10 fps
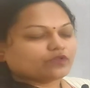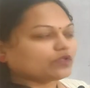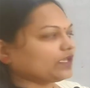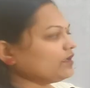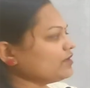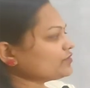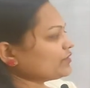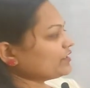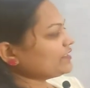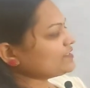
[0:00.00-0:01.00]
Okay,
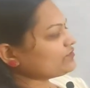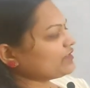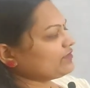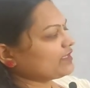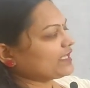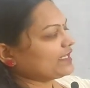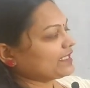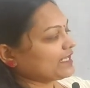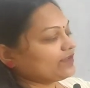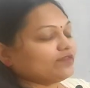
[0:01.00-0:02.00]
so in this way we
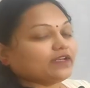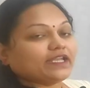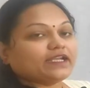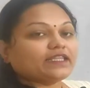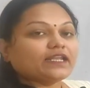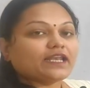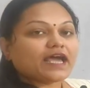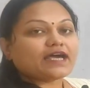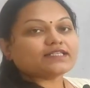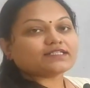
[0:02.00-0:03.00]
can calculate the
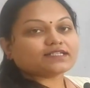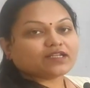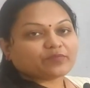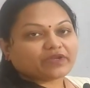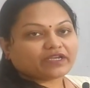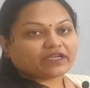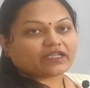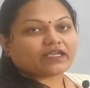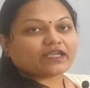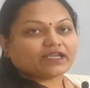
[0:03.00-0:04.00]
last
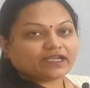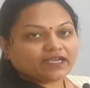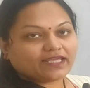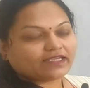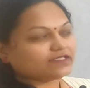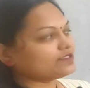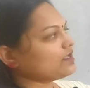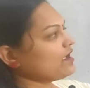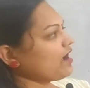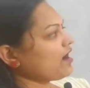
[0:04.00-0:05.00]
element index
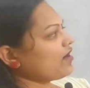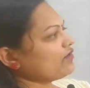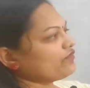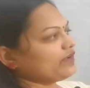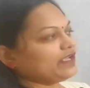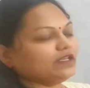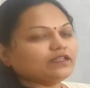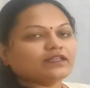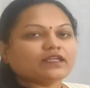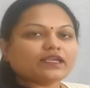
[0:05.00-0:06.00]
of
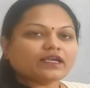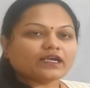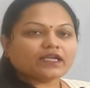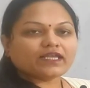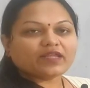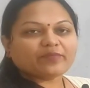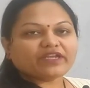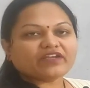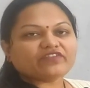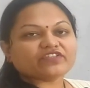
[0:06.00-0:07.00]
an
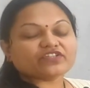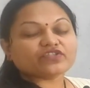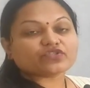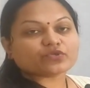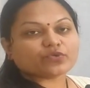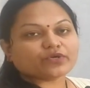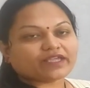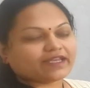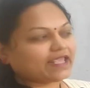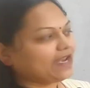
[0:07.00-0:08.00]
element which is
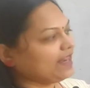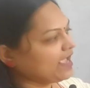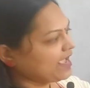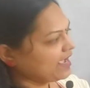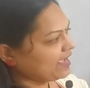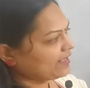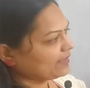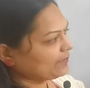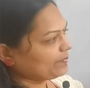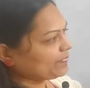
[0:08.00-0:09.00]
stored in an
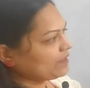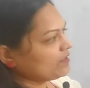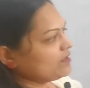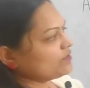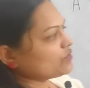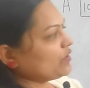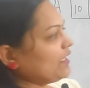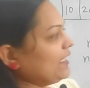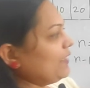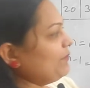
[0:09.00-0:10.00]
array. So
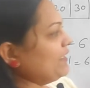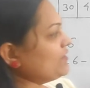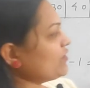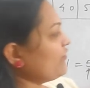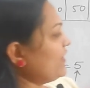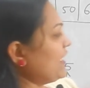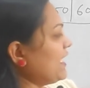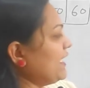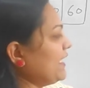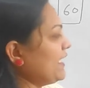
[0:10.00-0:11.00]
elements of an
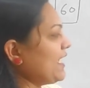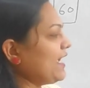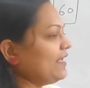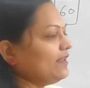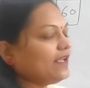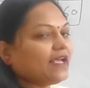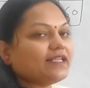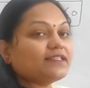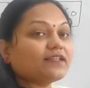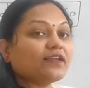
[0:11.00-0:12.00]
array
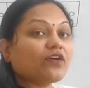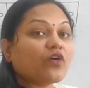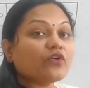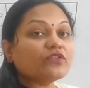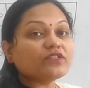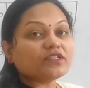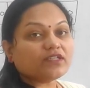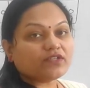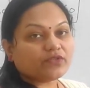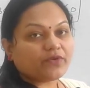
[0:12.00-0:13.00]
has a
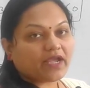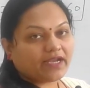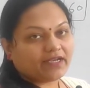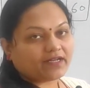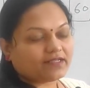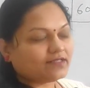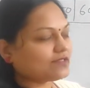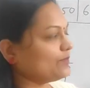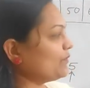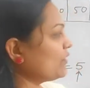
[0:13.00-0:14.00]
consecutive address.